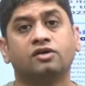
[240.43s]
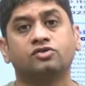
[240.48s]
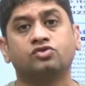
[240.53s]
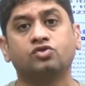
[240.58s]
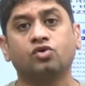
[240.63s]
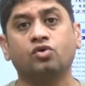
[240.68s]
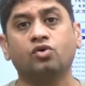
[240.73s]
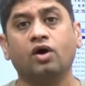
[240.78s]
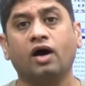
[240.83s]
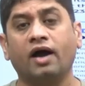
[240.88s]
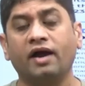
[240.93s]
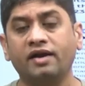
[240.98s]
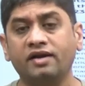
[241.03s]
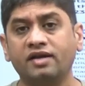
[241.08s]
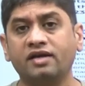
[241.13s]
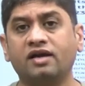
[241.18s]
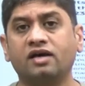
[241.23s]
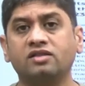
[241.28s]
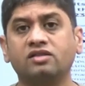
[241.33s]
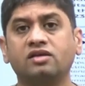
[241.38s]
so
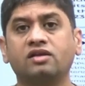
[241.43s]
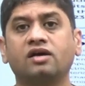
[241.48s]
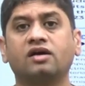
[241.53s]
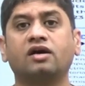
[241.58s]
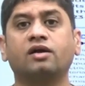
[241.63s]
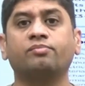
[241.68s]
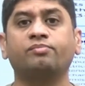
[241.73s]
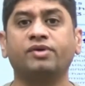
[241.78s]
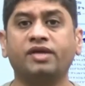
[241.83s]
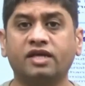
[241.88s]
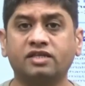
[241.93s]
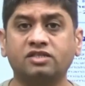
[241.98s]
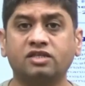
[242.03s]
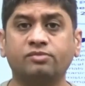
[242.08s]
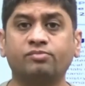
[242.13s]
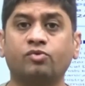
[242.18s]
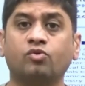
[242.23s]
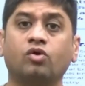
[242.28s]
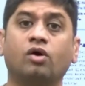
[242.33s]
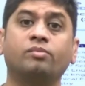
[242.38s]
IIT Gandhinagar
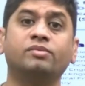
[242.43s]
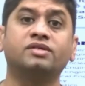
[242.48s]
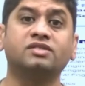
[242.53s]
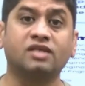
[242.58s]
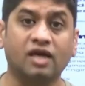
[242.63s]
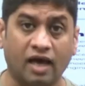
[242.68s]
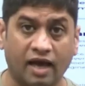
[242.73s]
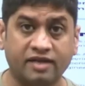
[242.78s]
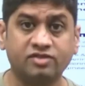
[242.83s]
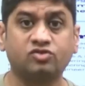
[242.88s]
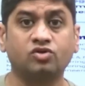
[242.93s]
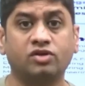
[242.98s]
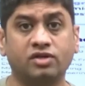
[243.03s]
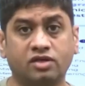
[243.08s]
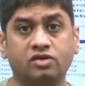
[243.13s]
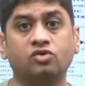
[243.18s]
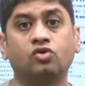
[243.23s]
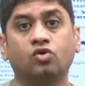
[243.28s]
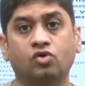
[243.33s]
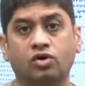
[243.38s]
PhD program is
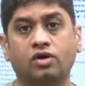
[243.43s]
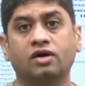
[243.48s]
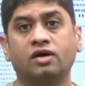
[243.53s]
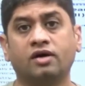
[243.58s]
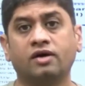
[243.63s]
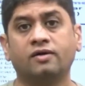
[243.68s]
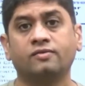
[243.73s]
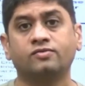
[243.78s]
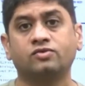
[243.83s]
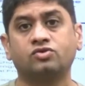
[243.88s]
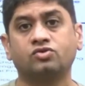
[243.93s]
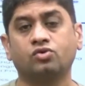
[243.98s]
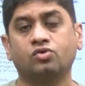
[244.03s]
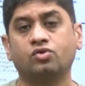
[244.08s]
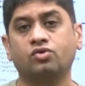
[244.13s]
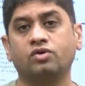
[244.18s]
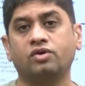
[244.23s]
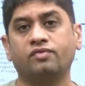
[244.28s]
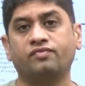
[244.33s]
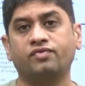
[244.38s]
actually good
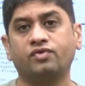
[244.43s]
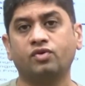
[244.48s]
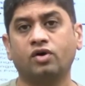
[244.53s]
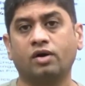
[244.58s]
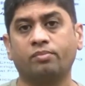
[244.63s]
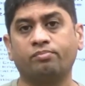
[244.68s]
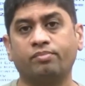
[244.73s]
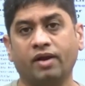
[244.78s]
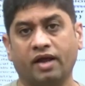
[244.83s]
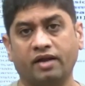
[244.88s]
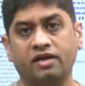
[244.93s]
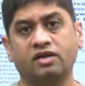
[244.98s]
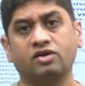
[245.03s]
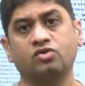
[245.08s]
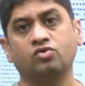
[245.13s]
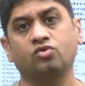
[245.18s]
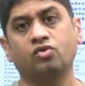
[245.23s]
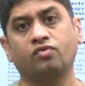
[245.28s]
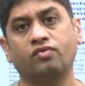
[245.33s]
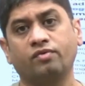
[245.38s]
so if you are planning
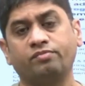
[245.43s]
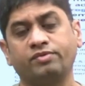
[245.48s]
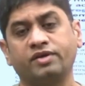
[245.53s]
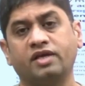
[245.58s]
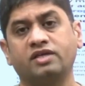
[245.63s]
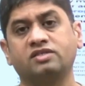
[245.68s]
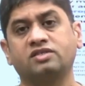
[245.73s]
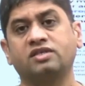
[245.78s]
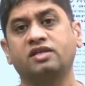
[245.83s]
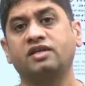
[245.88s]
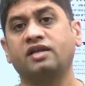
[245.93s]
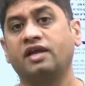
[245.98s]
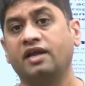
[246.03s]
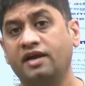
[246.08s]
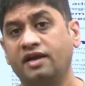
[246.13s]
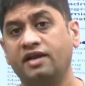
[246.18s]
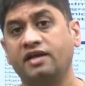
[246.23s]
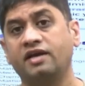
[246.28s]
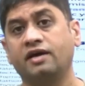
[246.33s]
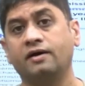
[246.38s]
to go for PhD in
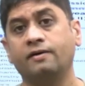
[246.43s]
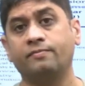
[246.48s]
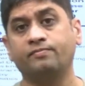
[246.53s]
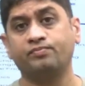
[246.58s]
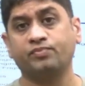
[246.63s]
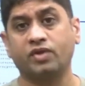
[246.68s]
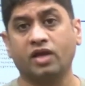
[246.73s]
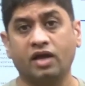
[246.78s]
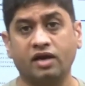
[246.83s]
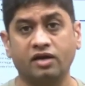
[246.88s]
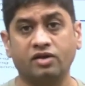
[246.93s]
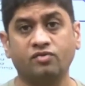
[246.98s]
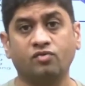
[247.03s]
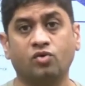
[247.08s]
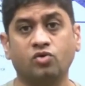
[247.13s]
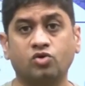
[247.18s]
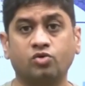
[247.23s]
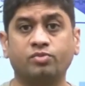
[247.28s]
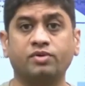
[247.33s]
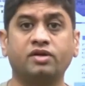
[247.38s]
India and you
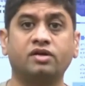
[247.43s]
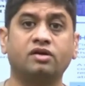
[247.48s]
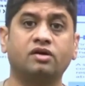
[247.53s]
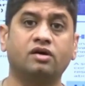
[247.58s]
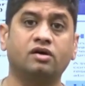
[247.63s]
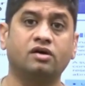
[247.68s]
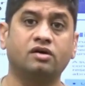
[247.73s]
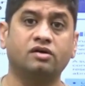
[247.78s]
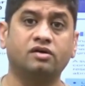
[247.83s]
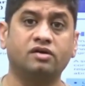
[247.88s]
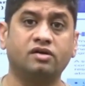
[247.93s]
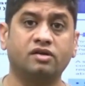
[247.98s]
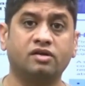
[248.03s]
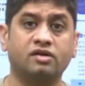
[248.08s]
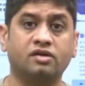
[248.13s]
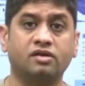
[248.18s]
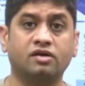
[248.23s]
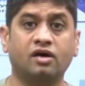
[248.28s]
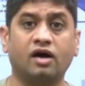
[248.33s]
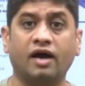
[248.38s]
want to be uh,
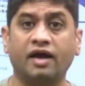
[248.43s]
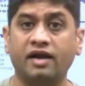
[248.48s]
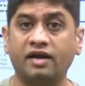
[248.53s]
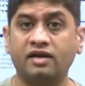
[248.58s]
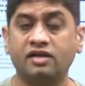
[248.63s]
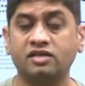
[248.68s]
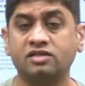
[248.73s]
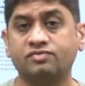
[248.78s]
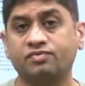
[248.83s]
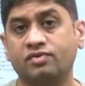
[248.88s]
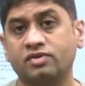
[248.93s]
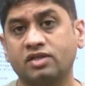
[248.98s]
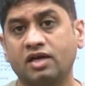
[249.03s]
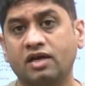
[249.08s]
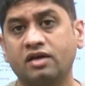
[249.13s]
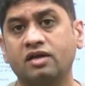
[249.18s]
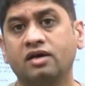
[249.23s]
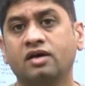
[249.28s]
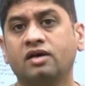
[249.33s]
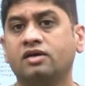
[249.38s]
in IITs for
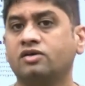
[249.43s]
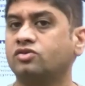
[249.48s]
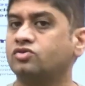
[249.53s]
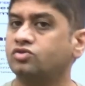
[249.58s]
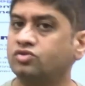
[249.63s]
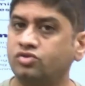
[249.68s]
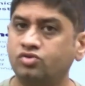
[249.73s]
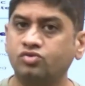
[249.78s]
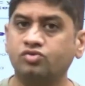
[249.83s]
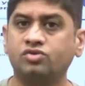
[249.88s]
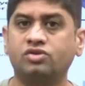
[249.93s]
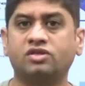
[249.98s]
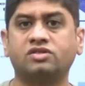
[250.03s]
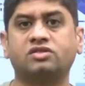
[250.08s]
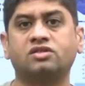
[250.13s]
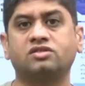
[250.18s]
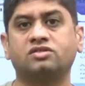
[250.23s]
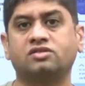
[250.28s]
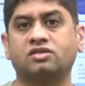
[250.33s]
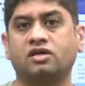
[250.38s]
that you
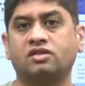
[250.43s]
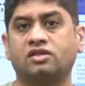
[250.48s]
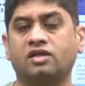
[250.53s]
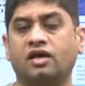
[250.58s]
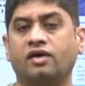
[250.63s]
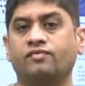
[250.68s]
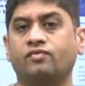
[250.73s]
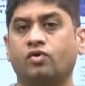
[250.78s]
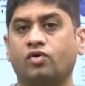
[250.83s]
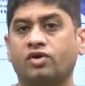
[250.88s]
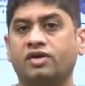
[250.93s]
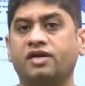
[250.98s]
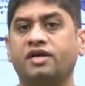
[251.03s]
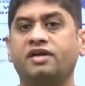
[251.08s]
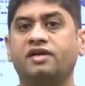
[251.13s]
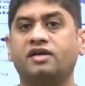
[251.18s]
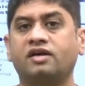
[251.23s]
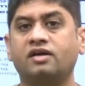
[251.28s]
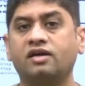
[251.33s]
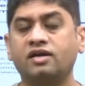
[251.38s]
this is uh, they have already
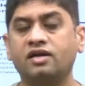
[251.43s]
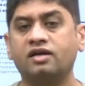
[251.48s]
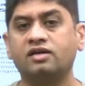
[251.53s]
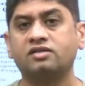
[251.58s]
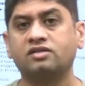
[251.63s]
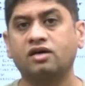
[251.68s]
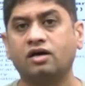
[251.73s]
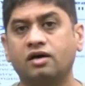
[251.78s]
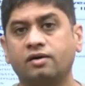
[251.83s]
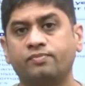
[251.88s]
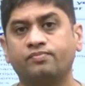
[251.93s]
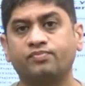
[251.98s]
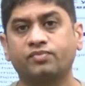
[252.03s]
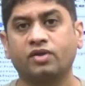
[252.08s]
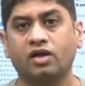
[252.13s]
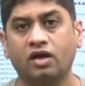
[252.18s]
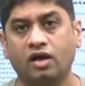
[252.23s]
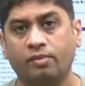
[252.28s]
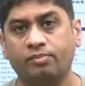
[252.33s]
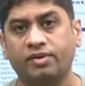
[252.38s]
declared the
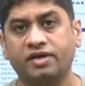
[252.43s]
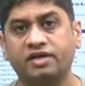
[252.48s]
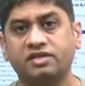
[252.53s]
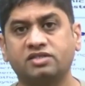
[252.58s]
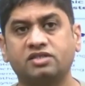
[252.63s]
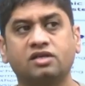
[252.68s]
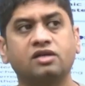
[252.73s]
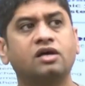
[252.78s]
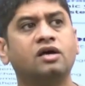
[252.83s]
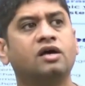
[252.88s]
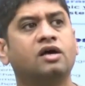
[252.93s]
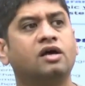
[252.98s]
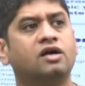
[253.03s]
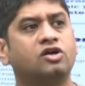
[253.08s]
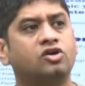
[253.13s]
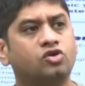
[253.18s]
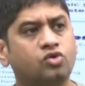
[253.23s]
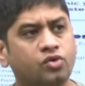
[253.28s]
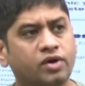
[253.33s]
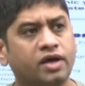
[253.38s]
uh, application
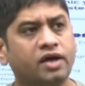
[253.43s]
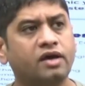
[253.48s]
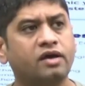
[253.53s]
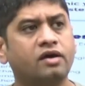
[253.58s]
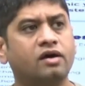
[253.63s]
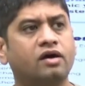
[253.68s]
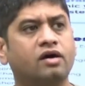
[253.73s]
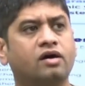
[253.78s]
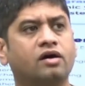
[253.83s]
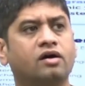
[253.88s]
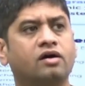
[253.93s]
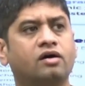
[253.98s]
Today uh,